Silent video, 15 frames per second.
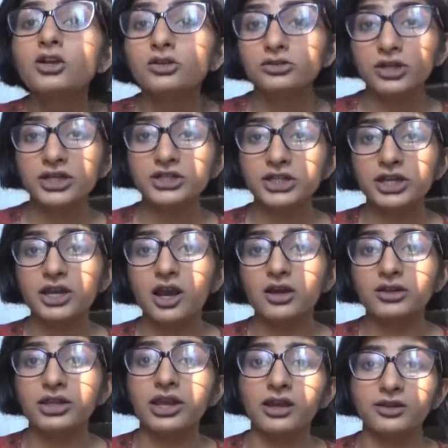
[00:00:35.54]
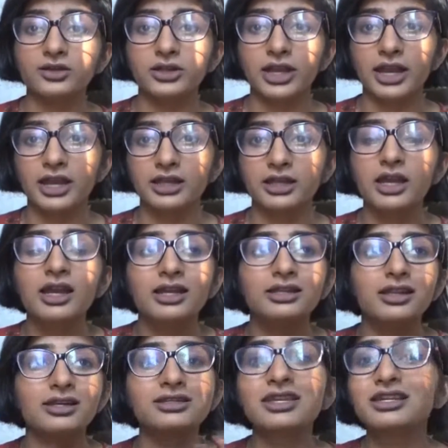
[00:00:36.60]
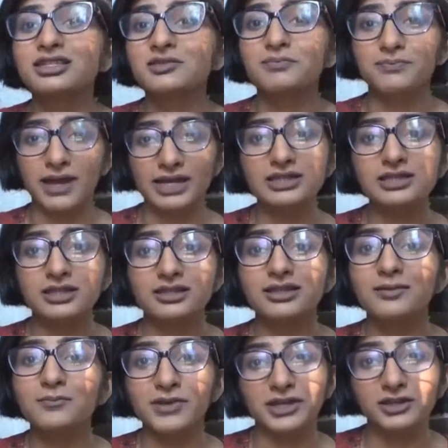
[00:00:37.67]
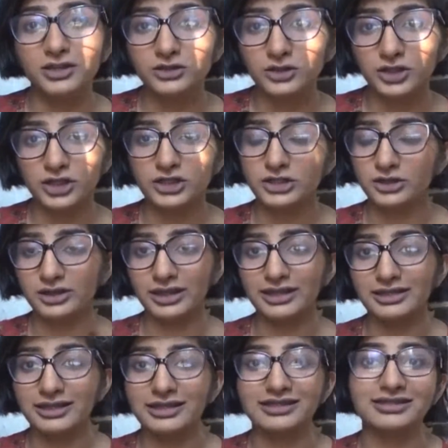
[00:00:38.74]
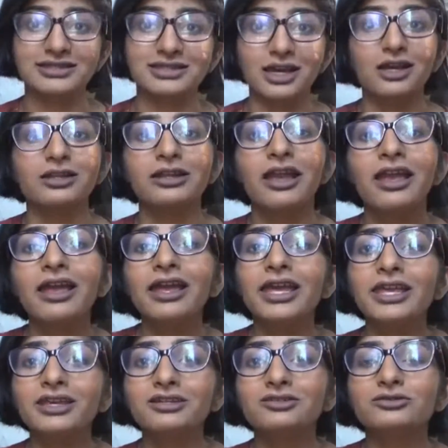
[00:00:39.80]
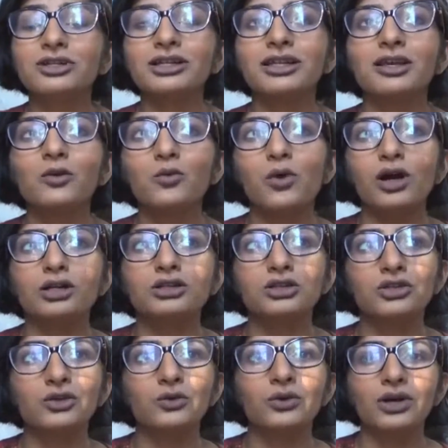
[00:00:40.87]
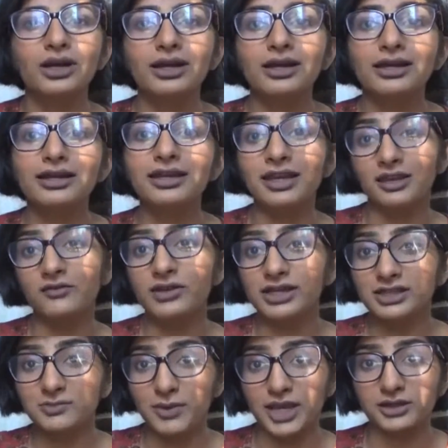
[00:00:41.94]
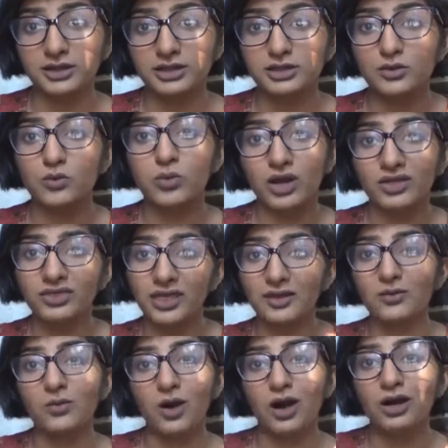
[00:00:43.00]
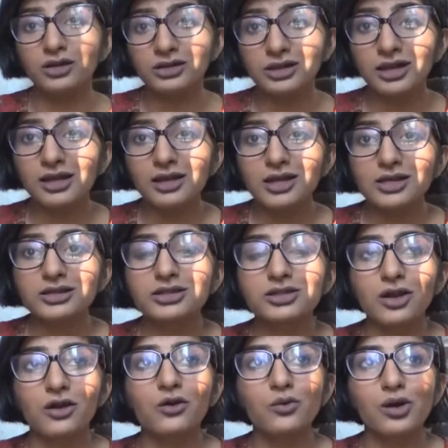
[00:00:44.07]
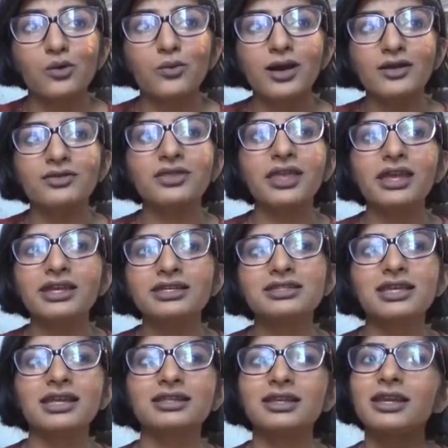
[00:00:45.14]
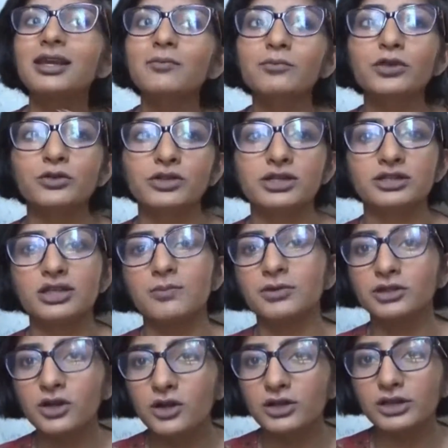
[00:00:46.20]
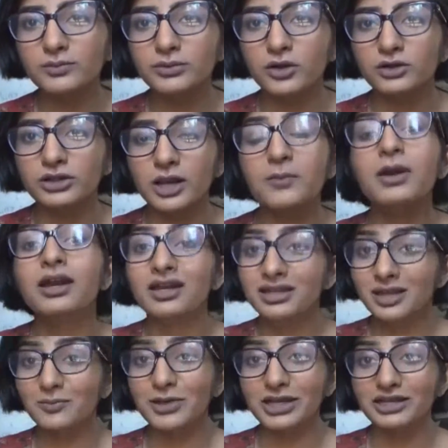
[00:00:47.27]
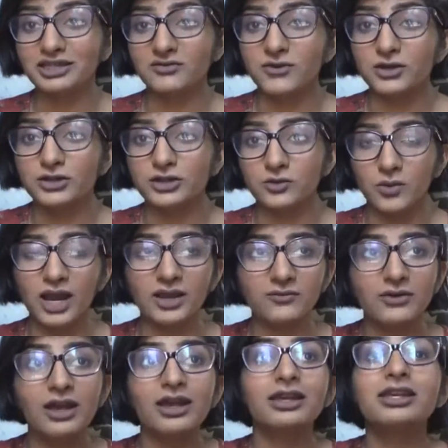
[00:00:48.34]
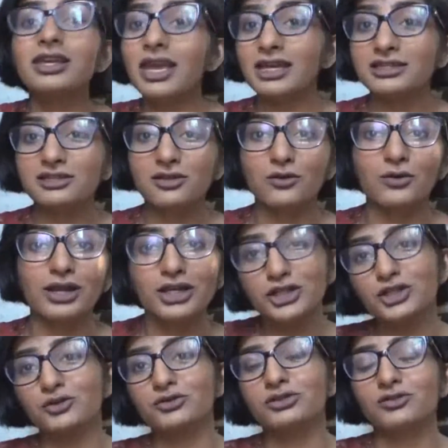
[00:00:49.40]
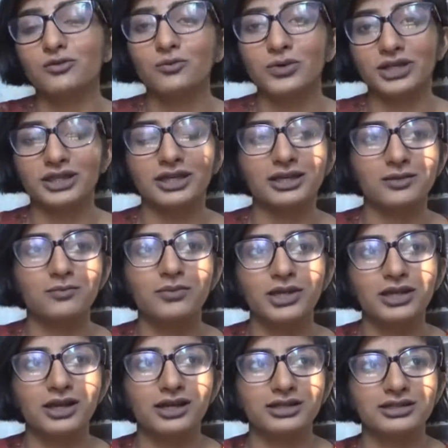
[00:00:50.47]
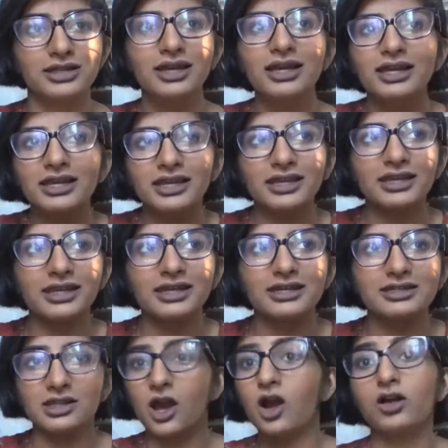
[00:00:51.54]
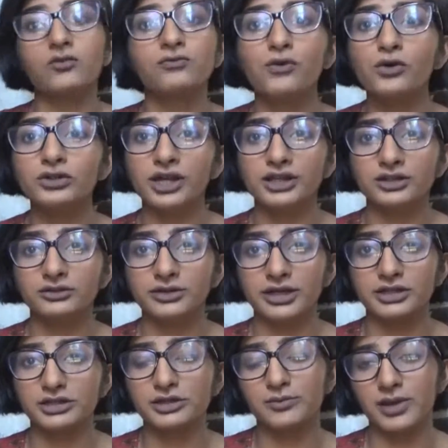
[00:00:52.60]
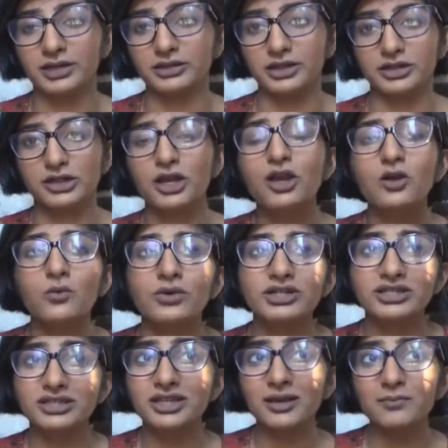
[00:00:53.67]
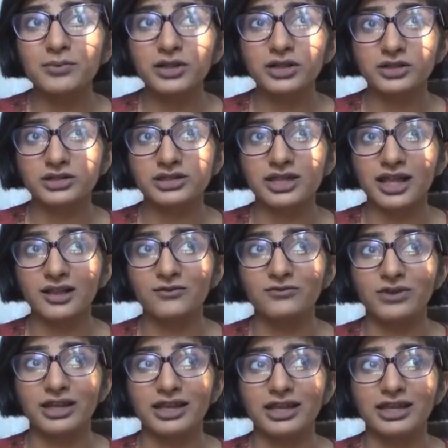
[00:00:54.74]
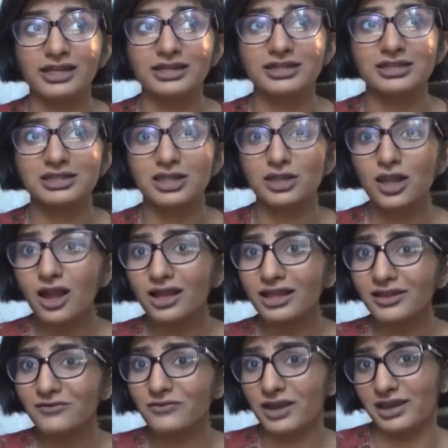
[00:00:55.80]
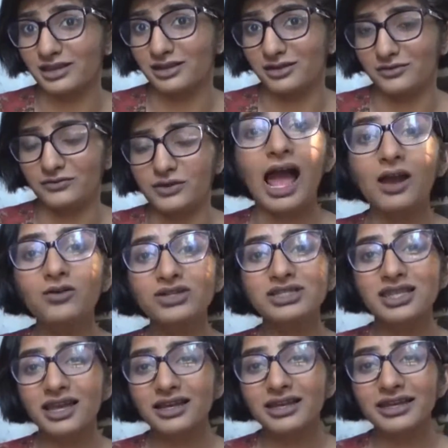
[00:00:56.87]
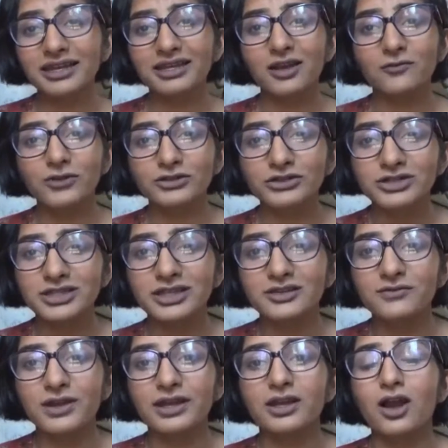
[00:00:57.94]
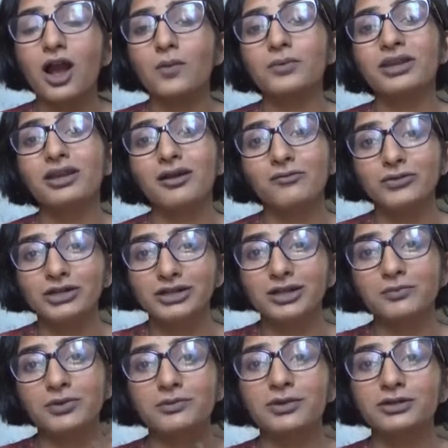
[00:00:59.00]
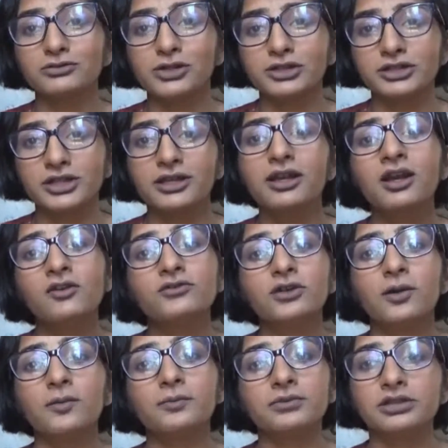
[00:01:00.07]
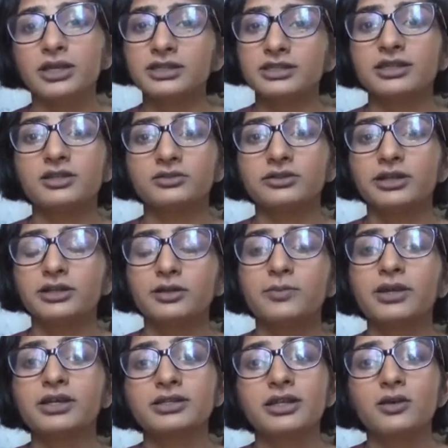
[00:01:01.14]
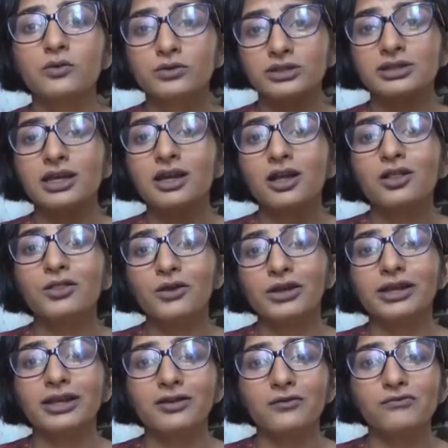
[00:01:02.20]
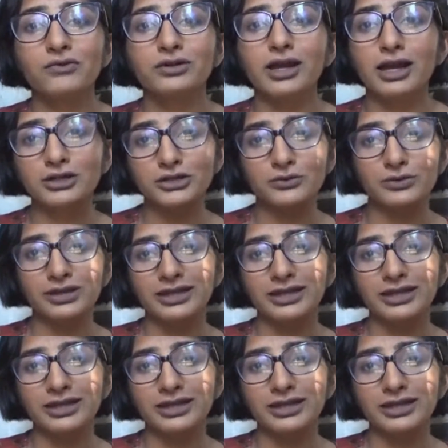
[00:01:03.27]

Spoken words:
Rishi, on the other hand, does his best to be the traditional Indian son. He really wants to give his parents what they want. So when they send him to the summer coding program to meet his future wife, he has no issues with it because he is all for an arranged marriage, which Dimple herself is not a fan of. I was lucky enough to receive a copy of When Dimple Met Rishi from Jesse the Reader because he was looking for actual